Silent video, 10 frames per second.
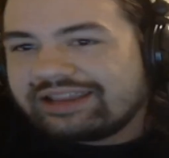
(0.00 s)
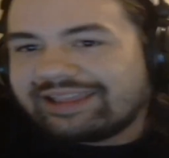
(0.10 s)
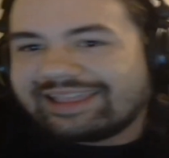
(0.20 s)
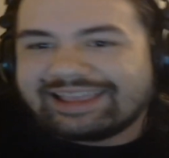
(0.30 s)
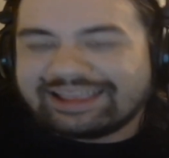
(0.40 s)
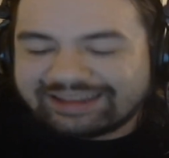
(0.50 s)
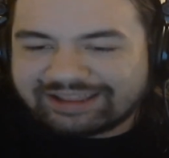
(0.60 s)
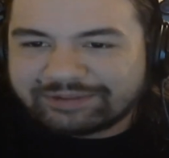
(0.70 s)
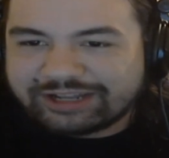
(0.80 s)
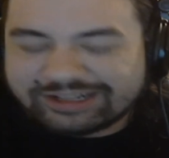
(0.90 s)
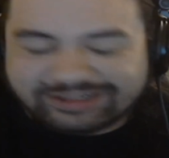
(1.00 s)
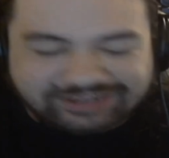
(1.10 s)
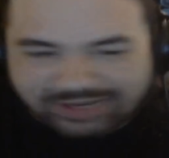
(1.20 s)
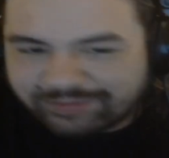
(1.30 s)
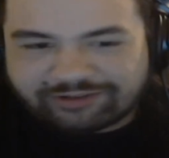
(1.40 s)
And um, uh,
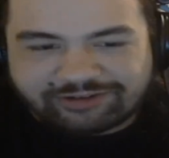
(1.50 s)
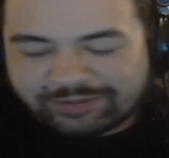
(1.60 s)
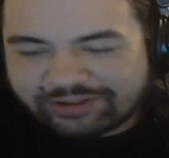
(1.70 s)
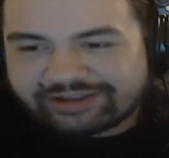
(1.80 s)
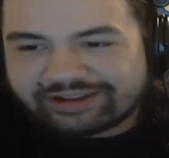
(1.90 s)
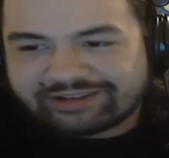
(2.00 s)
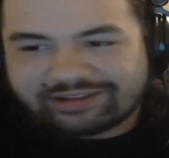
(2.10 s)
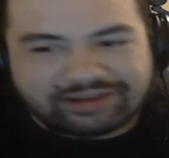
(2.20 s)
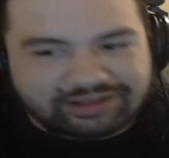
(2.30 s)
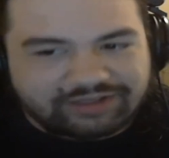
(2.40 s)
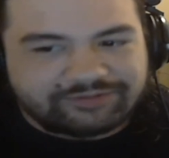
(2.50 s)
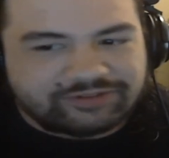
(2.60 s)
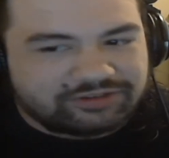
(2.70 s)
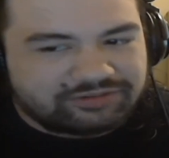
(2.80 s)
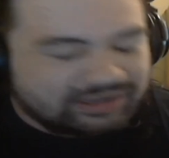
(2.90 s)
comment, subscribe, all that nonsense. I love
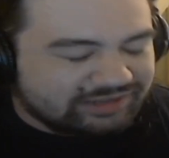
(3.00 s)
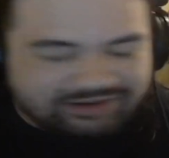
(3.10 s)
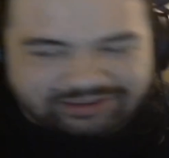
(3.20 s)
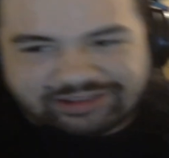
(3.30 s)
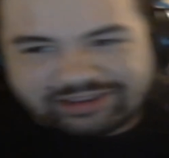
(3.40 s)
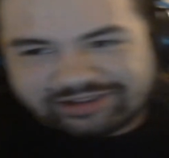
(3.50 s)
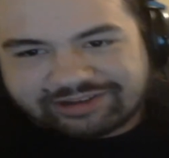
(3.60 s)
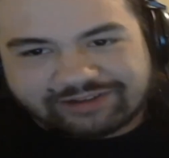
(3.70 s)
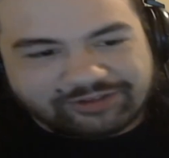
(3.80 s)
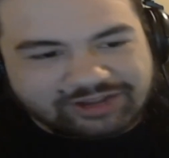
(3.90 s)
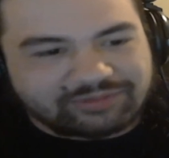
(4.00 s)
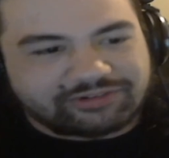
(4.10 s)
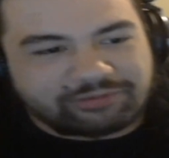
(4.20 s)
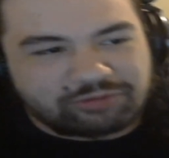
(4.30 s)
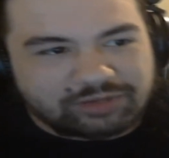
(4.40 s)
you. It's not really necessary if you comment or
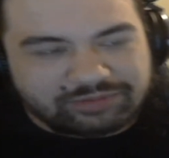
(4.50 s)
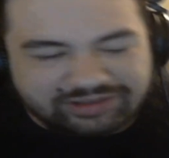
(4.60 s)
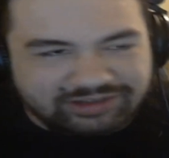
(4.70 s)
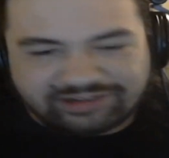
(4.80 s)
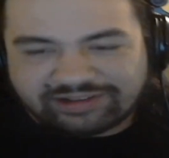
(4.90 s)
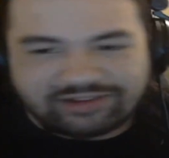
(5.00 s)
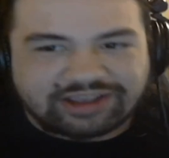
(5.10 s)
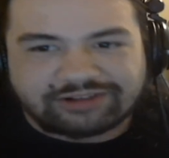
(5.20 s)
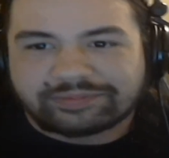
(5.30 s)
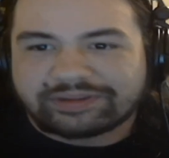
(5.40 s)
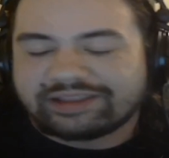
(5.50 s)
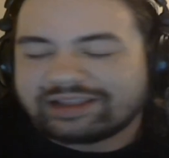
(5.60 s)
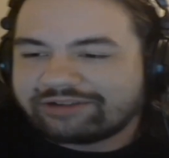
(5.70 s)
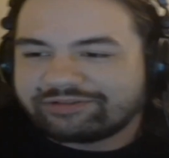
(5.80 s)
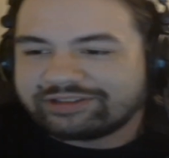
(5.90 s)
subscribe. This is just a channel update.
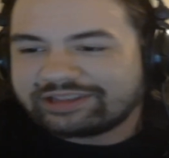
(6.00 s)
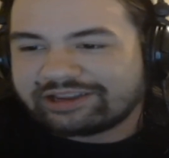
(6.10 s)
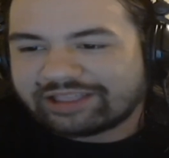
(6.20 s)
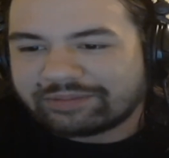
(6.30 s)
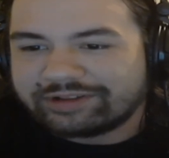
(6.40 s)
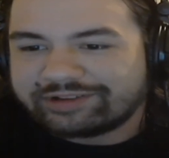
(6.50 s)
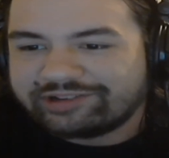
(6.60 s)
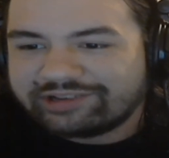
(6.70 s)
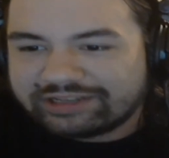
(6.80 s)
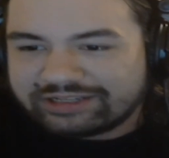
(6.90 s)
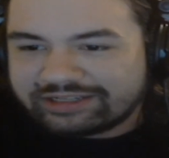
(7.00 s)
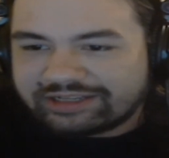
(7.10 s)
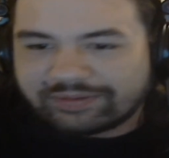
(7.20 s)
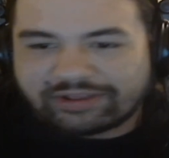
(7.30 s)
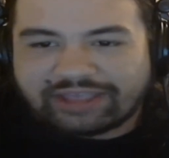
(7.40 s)
I don't really care that much
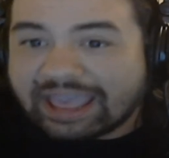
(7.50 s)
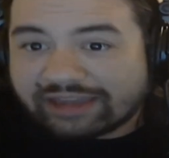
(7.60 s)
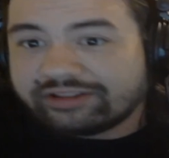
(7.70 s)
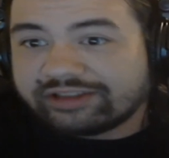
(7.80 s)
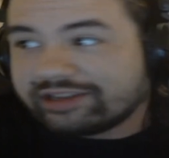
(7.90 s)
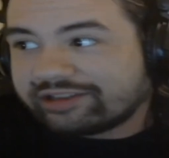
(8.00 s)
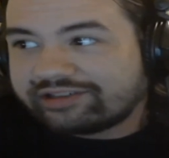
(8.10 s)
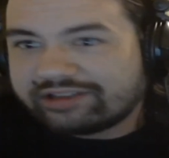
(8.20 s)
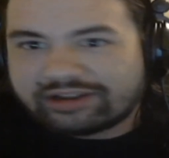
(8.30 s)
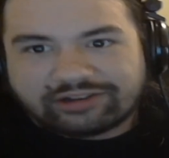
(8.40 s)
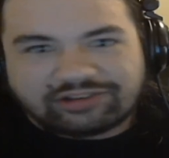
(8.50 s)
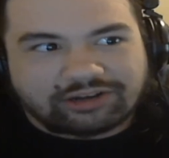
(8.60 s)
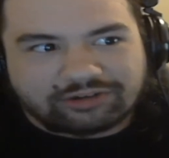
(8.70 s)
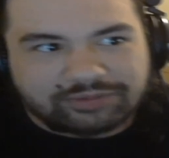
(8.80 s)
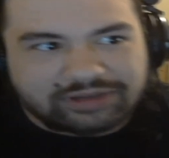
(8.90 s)
about uh, analytics on a
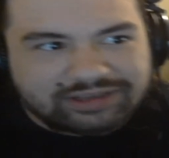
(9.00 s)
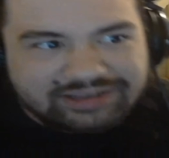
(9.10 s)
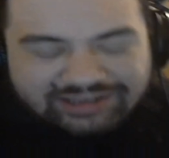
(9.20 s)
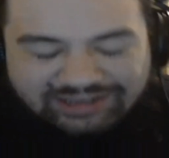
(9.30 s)
channel update.